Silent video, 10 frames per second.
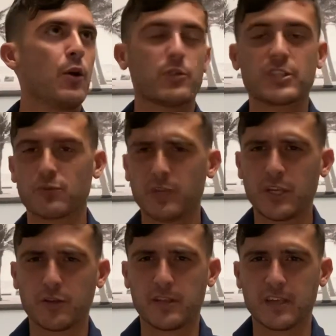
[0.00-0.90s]
Which is a really
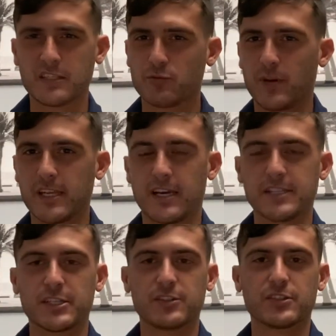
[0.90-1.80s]
good thing. This is why
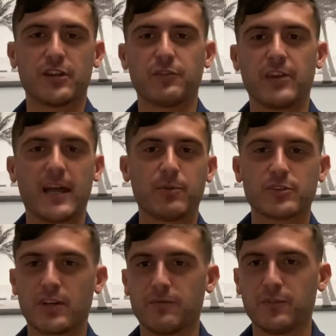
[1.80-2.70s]
children love you,
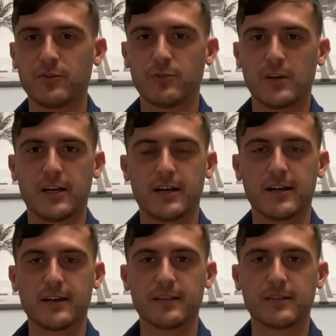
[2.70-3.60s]
animals love you,
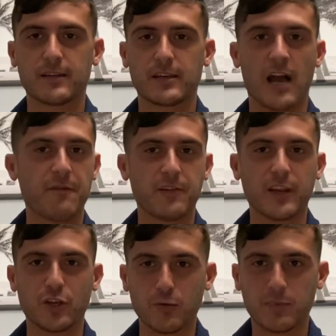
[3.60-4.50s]

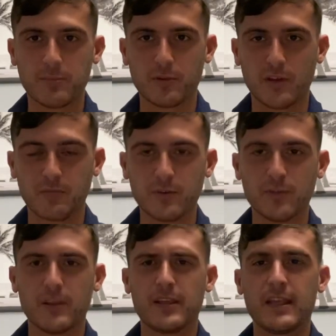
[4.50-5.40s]
confident good people love you.
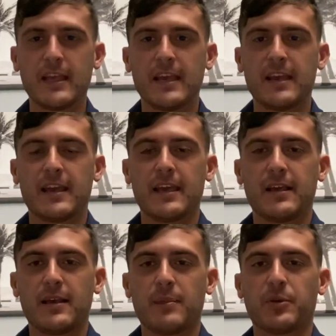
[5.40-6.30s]

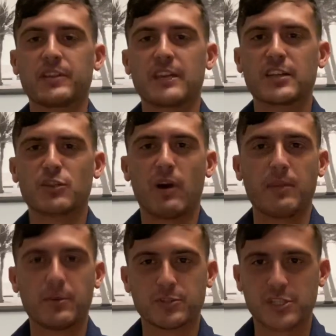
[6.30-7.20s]
But this is also why
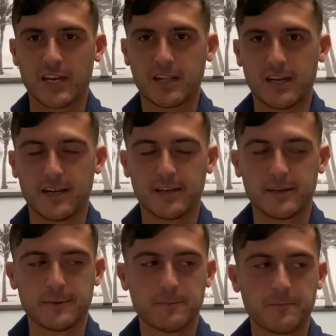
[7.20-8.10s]
people kind
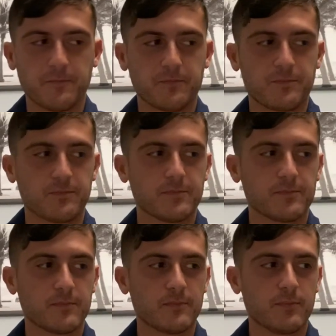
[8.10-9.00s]
of
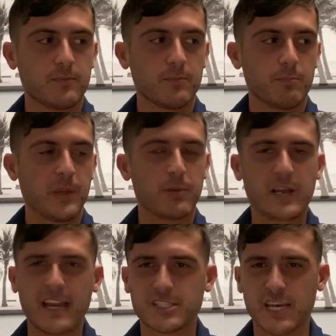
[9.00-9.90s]

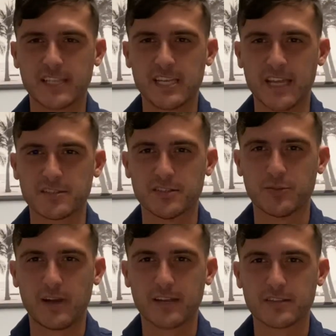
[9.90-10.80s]
try to test you,
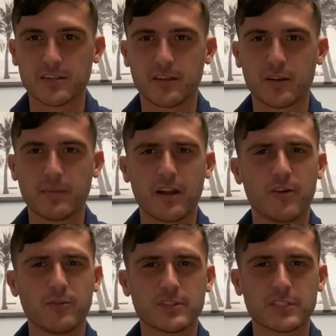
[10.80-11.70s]
right? Because they're gonna be like, oh,
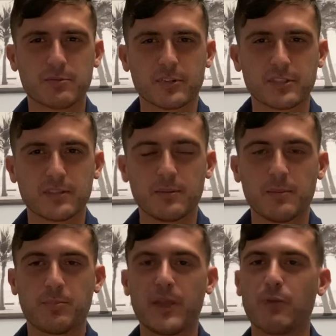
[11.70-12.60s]
who is this person?
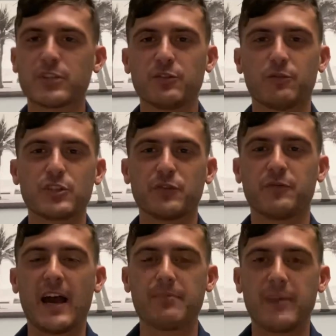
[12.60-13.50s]
But then once you
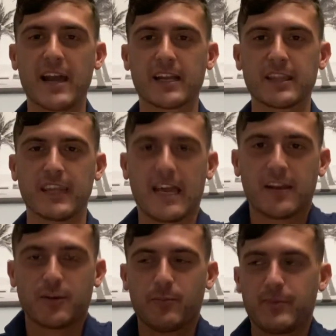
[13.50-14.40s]
fight back, like they kind
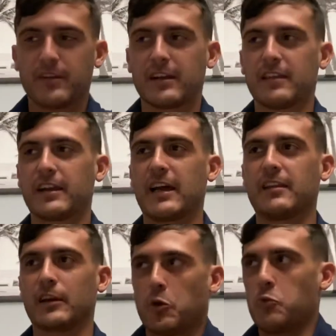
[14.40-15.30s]
of go, they're kind
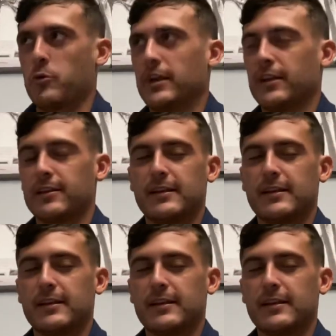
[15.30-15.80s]
of like, oh wait.